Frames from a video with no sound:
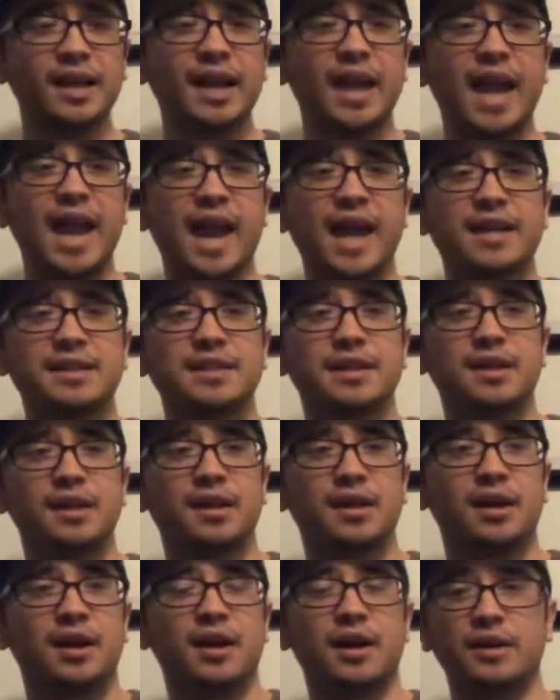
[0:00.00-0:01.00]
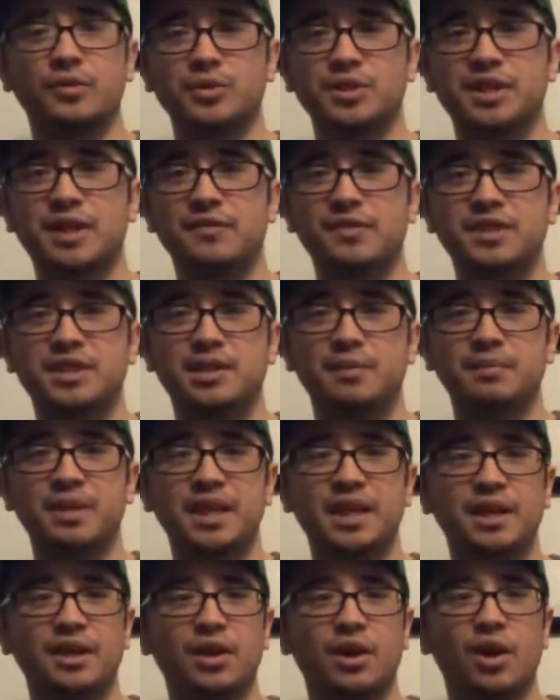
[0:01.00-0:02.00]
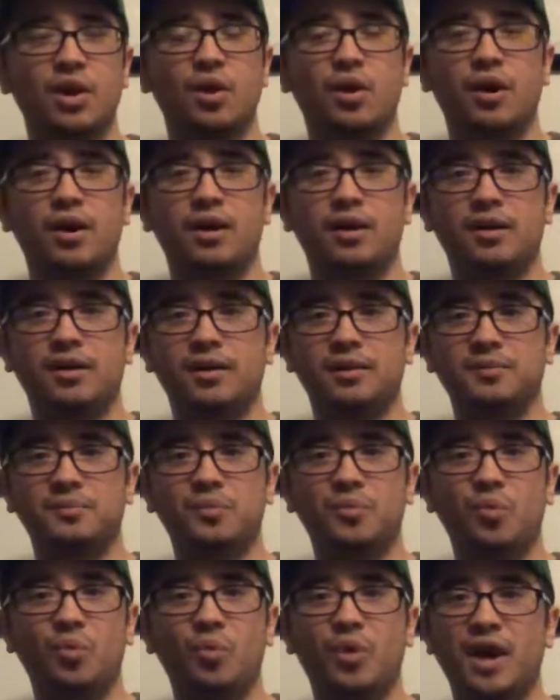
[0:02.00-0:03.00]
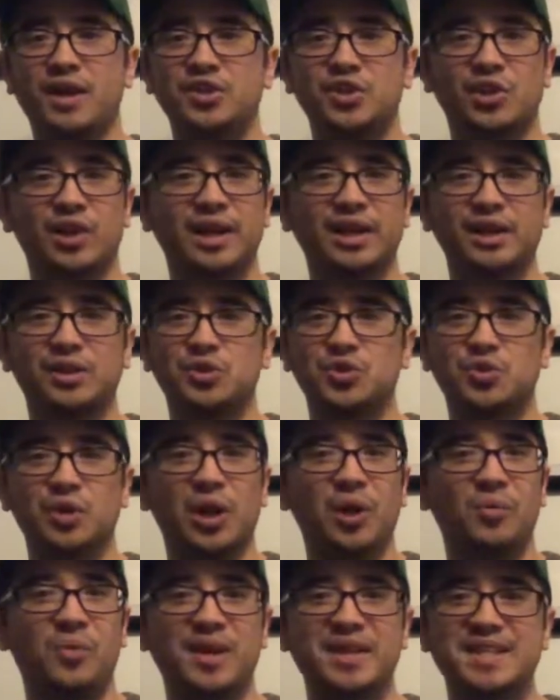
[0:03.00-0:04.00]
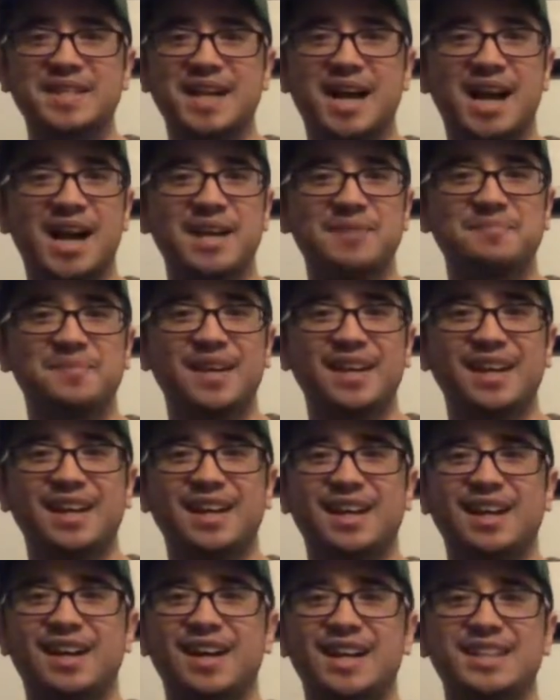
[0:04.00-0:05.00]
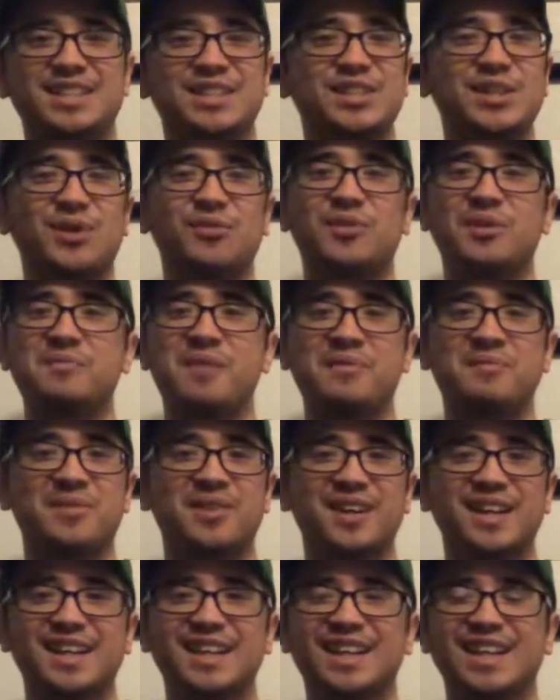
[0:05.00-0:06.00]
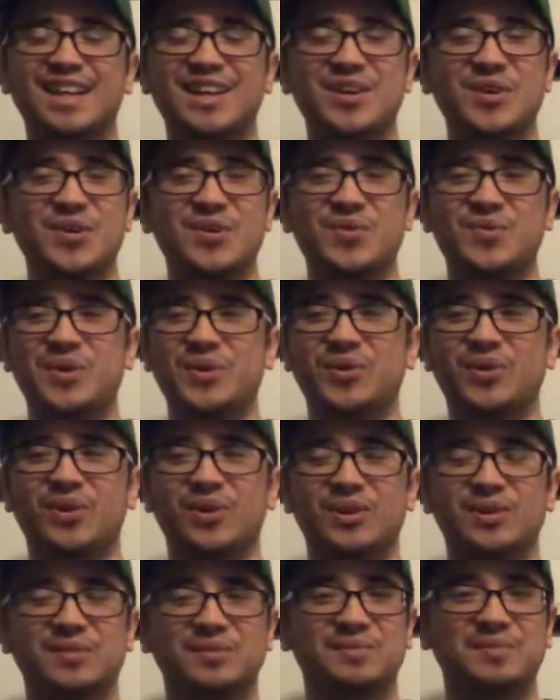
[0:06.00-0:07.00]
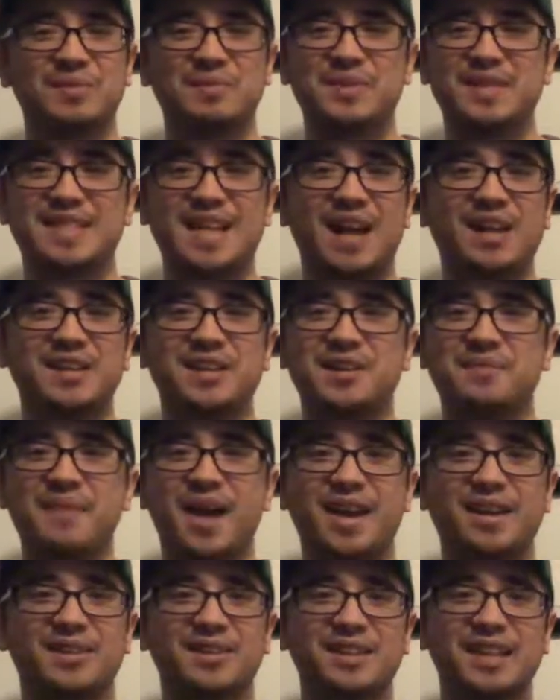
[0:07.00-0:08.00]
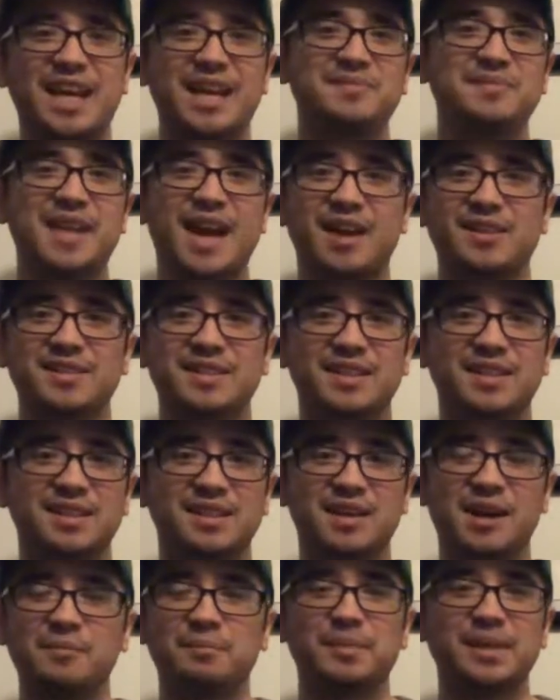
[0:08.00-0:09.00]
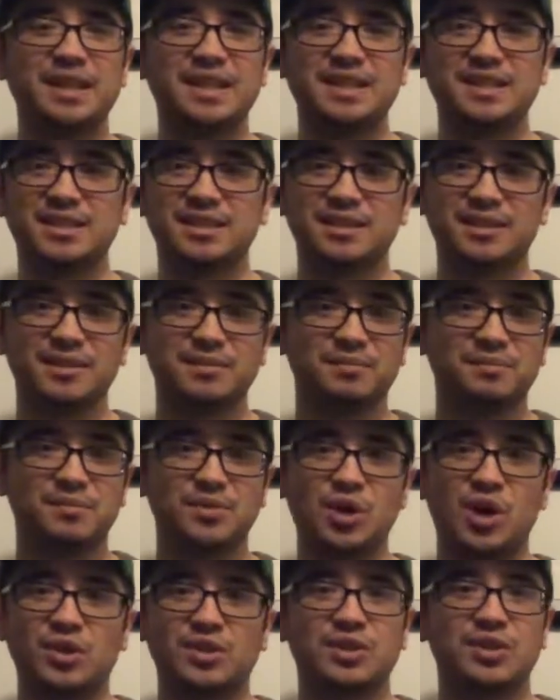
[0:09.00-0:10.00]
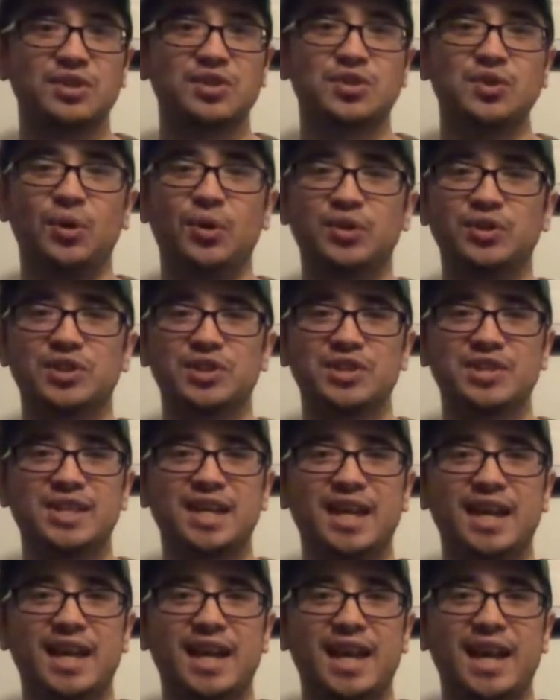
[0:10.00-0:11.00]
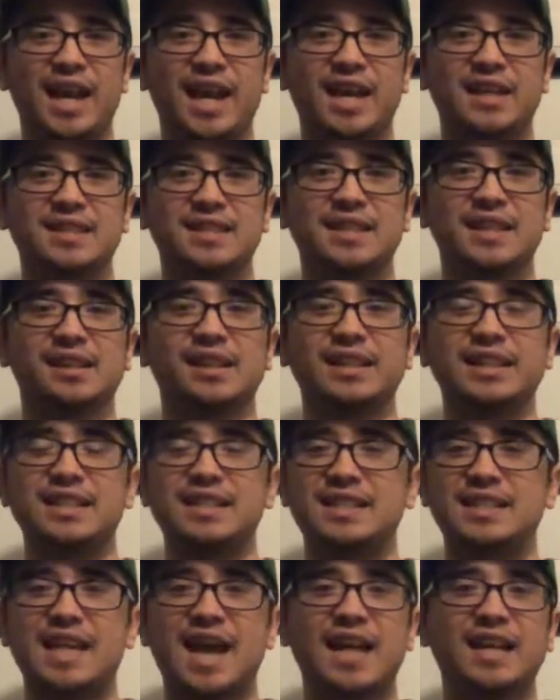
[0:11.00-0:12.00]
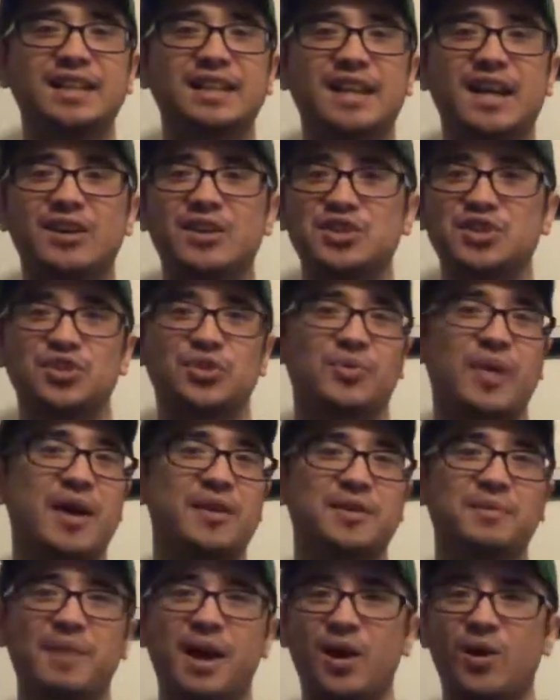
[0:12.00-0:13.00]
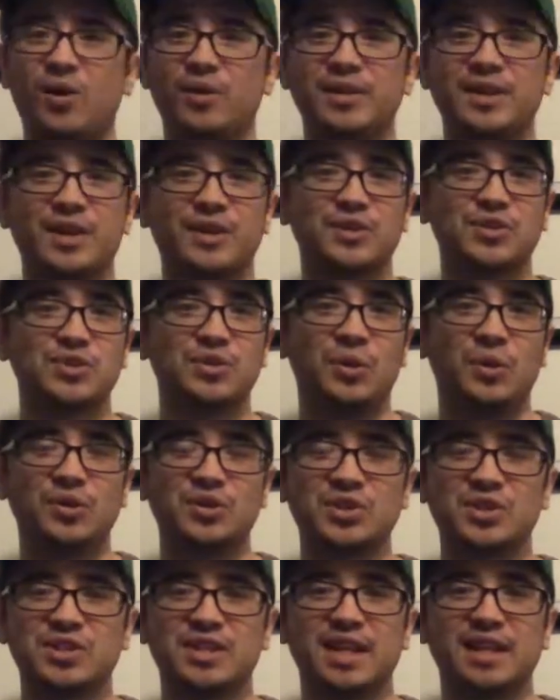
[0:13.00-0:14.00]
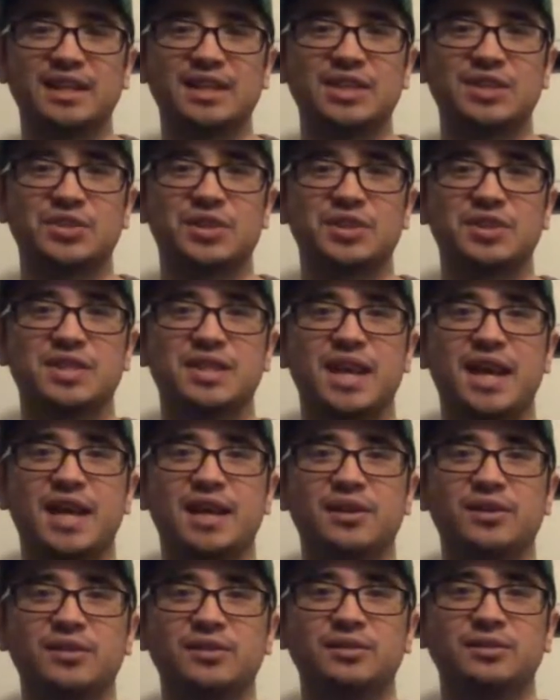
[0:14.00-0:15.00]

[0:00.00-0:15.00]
And it was given to me during drill one time. I still remember it. The battalion commander came down to the companies to talk to the soldiers, and suddenly he's standing there, he's surrounded by all the other soldiers, and he starts saying,